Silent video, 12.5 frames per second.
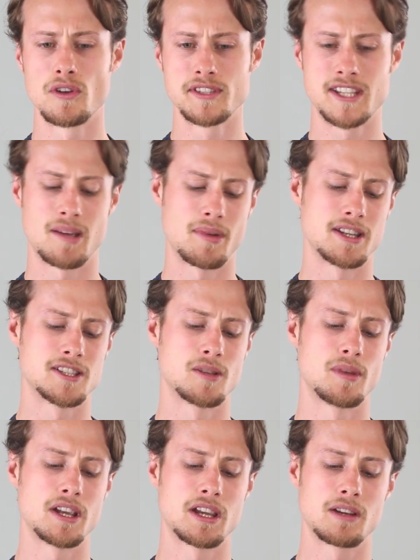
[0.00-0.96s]
whole step end. So
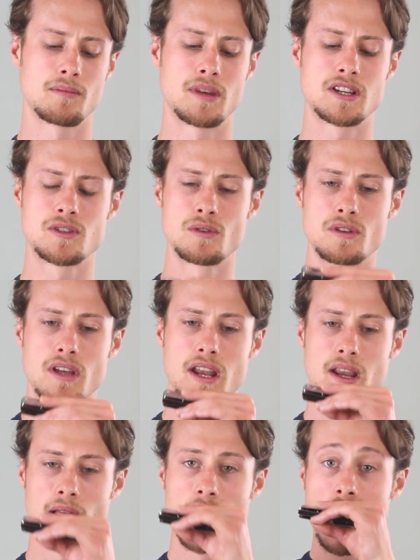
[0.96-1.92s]
make sure you're
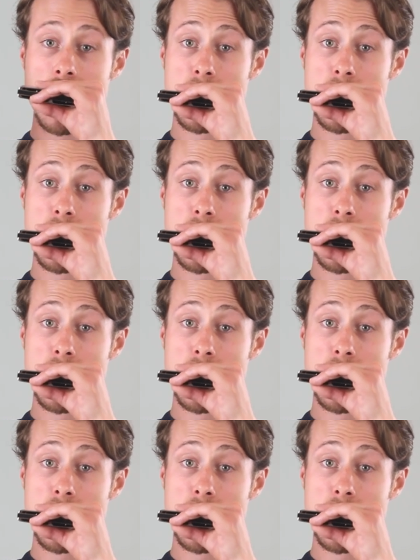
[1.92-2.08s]
getting.